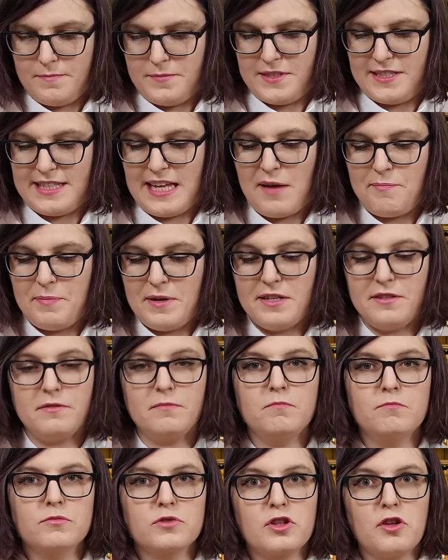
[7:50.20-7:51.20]

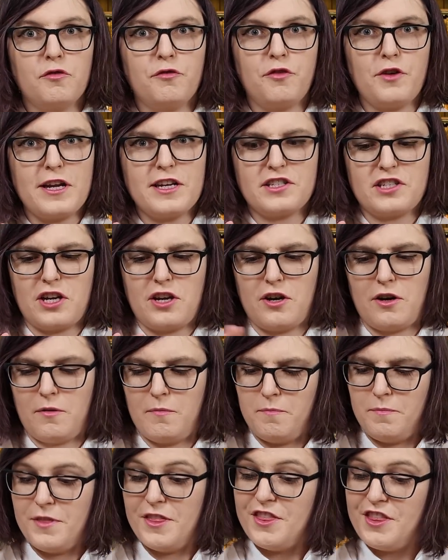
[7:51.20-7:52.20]
Sapin de
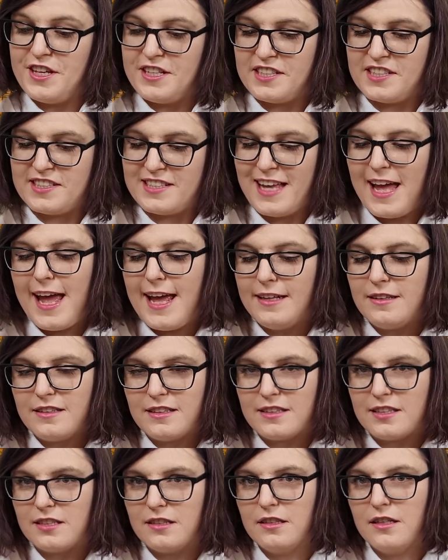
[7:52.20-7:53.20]
Frasier, the
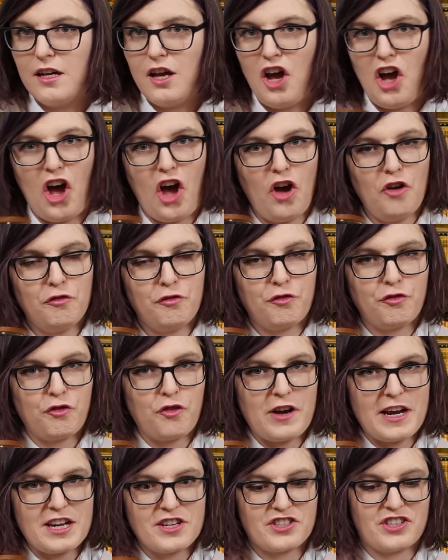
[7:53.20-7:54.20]
scent of
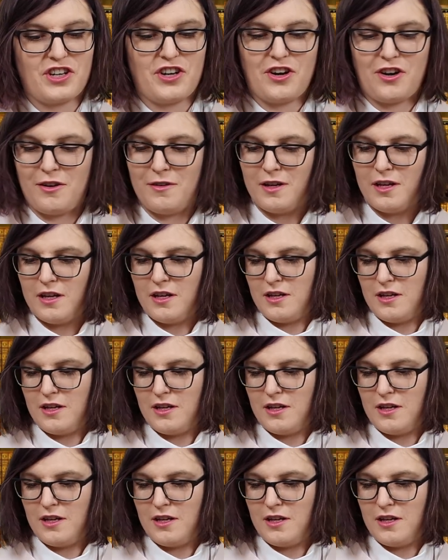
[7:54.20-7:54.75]
Frasier.